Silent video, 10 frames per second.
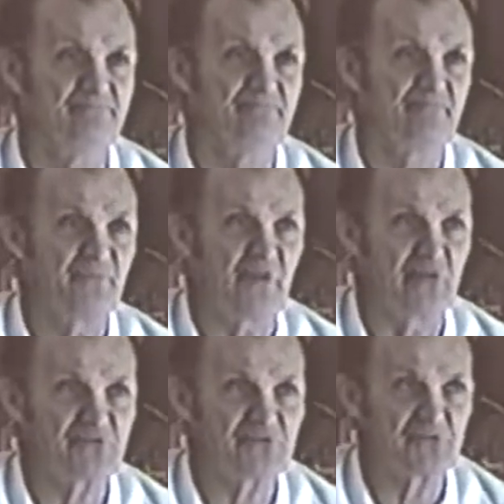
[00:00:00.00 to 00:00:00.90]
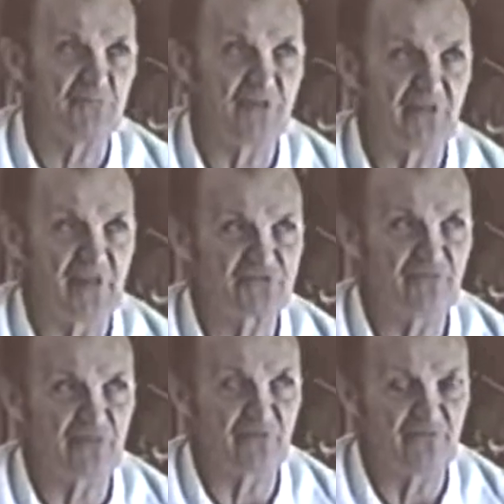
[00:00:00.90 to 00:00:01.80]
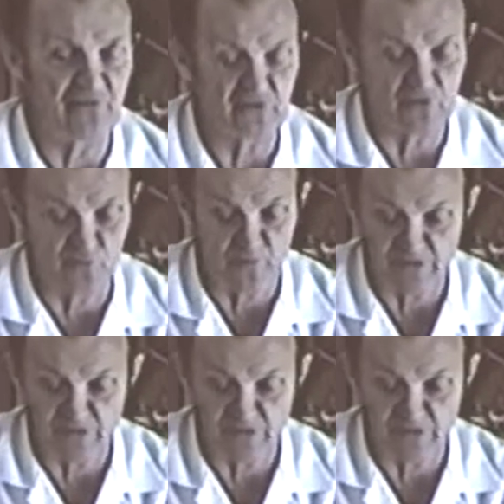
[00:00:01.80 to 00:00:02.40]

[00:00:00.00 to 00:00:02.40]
thousands upon thousands of folk are going to